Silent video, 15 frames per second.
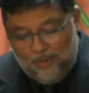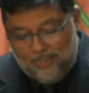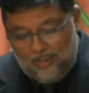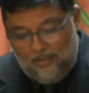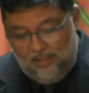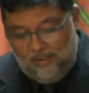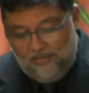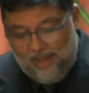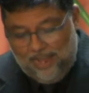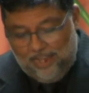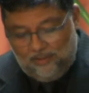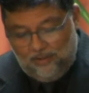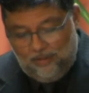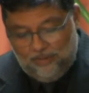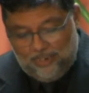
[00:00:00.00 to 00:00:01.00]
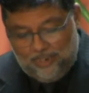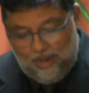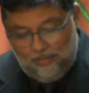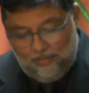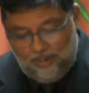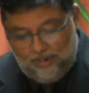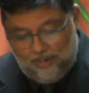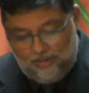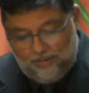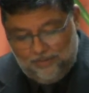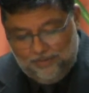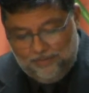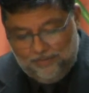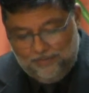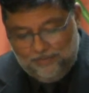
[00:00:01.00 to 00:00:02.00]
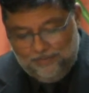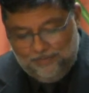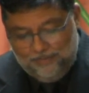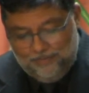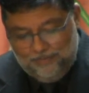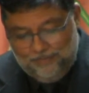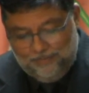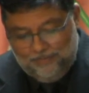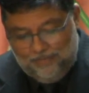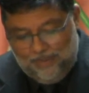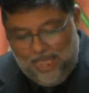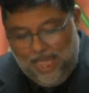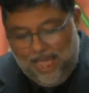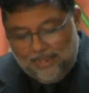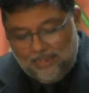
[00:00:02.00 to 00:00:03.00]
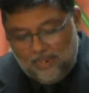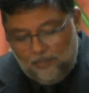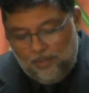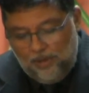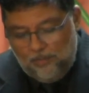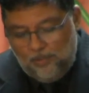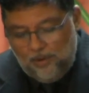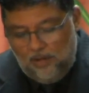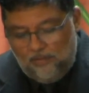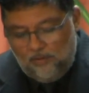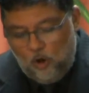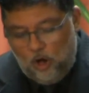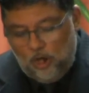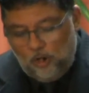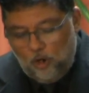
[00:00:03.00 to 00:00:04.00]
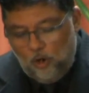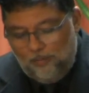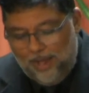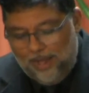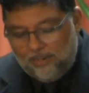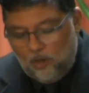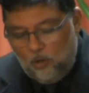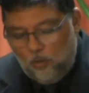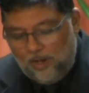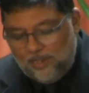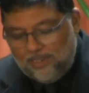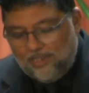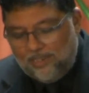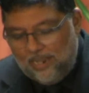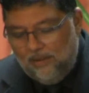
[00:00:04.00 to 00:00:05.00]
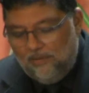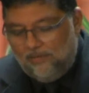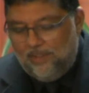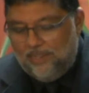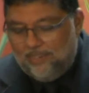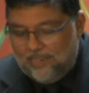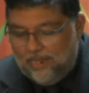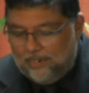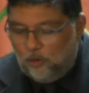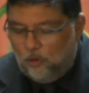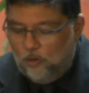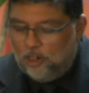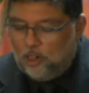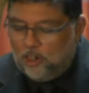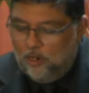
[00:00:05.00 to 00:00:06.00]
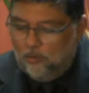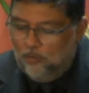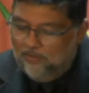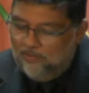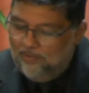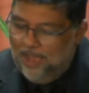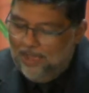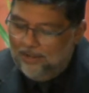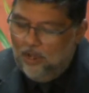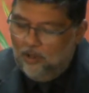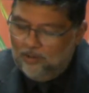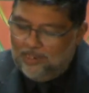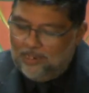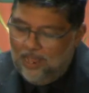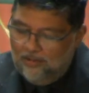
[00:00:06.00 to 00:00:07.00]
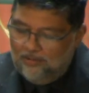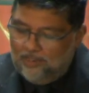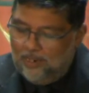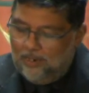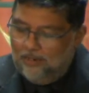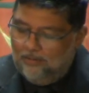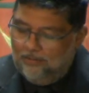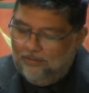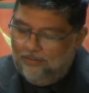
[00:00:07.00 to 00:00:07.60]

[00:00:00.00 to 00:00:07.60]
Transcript: piece of advice from Samson. As a people of God, no matter what sinful situation we find ourselves in,